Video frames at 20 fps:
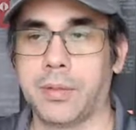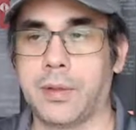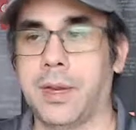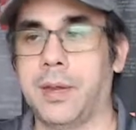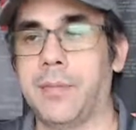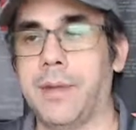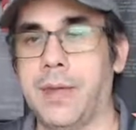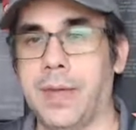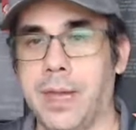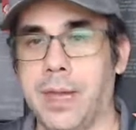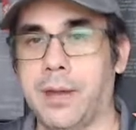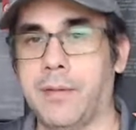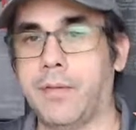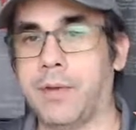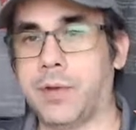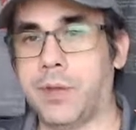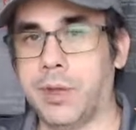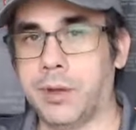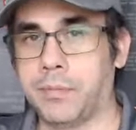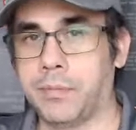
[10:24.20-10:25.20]
but I may
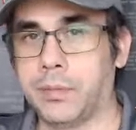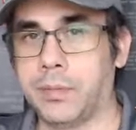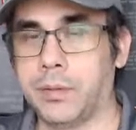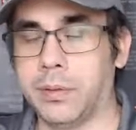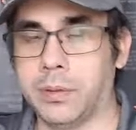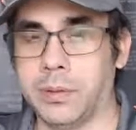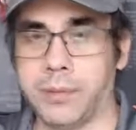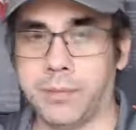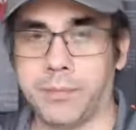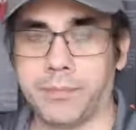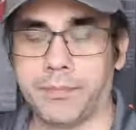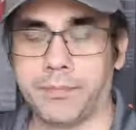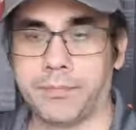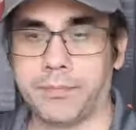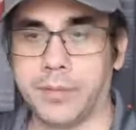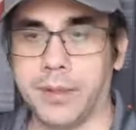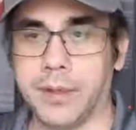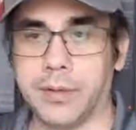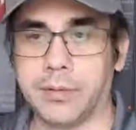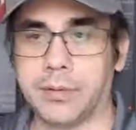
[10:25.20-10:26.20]
have a couple,
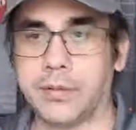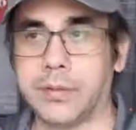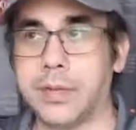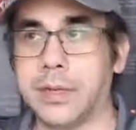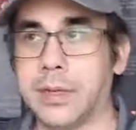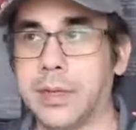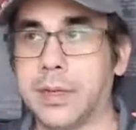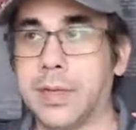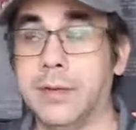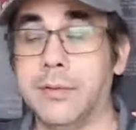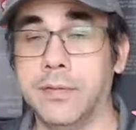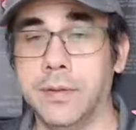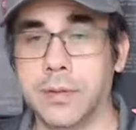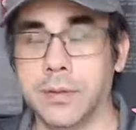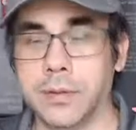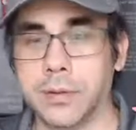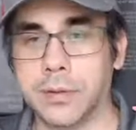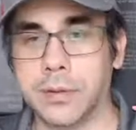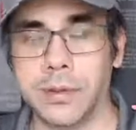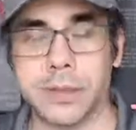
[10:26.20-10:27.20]
still in
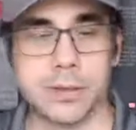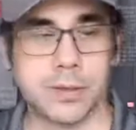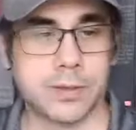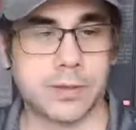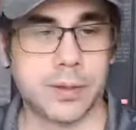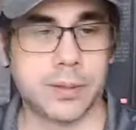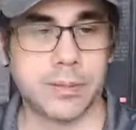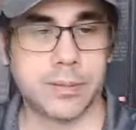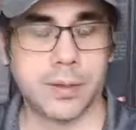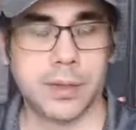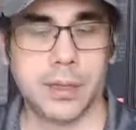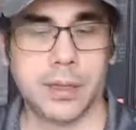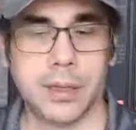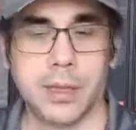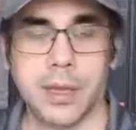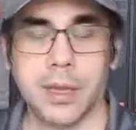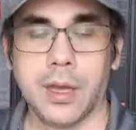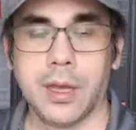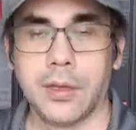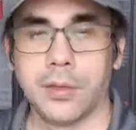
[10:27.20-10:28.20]
inventory or something.
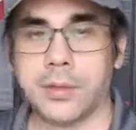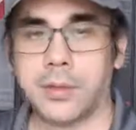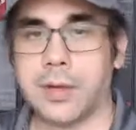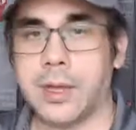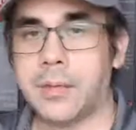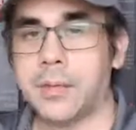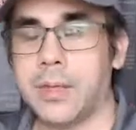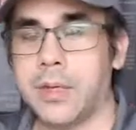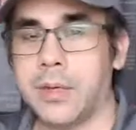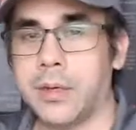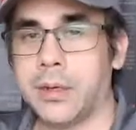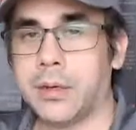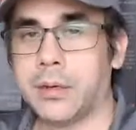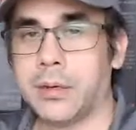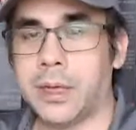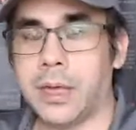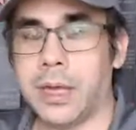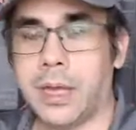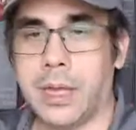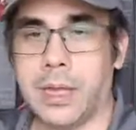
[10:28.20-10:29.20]
So let me
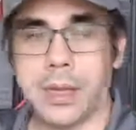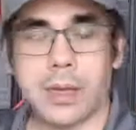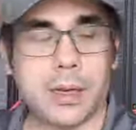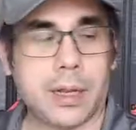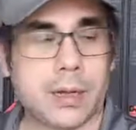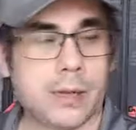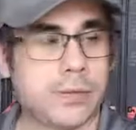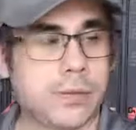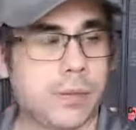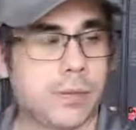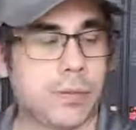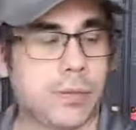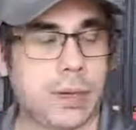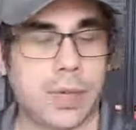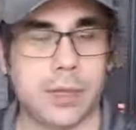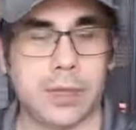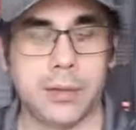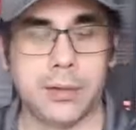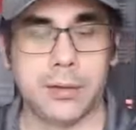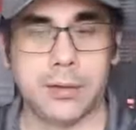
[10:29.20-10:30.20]
know, and I'll see
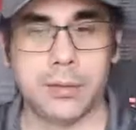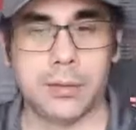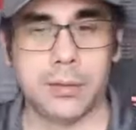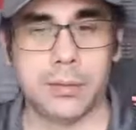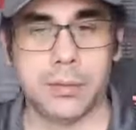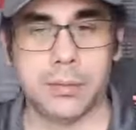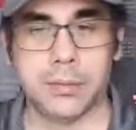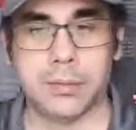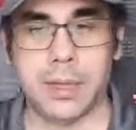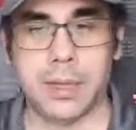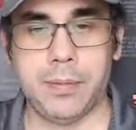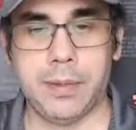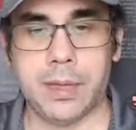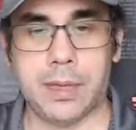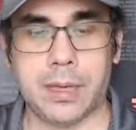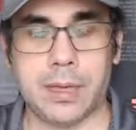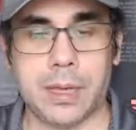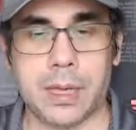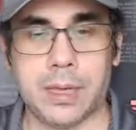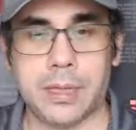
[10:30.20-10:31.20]
what I can do.
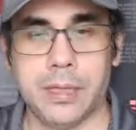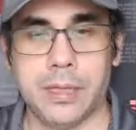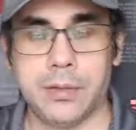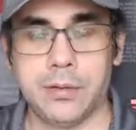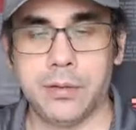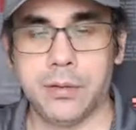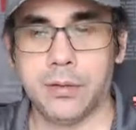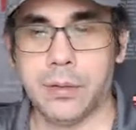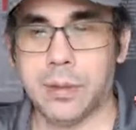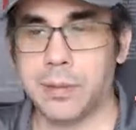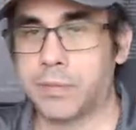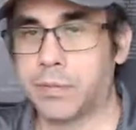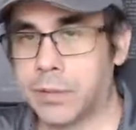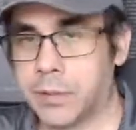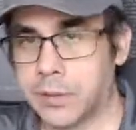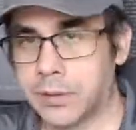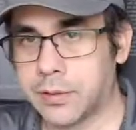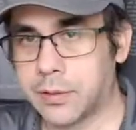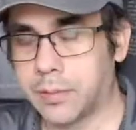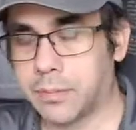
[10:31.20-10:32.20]
Maybe I need to
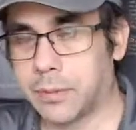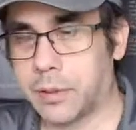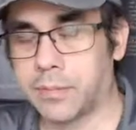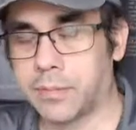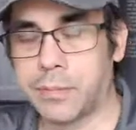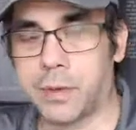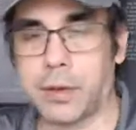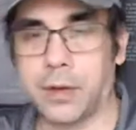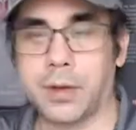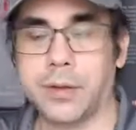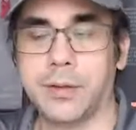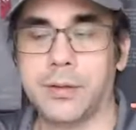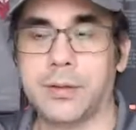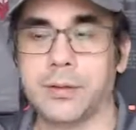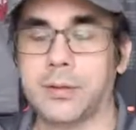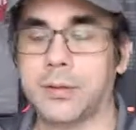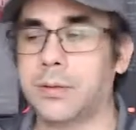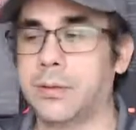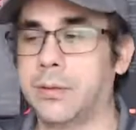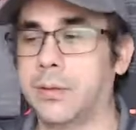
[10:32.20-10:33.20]
reprint a
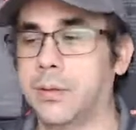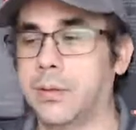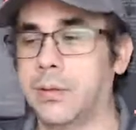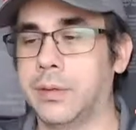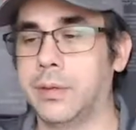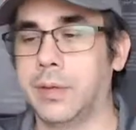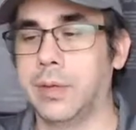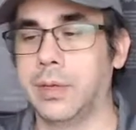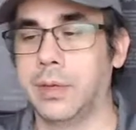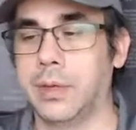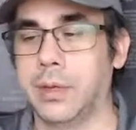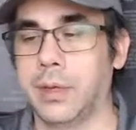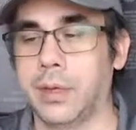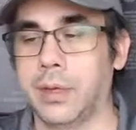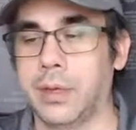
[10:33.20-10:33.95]
part or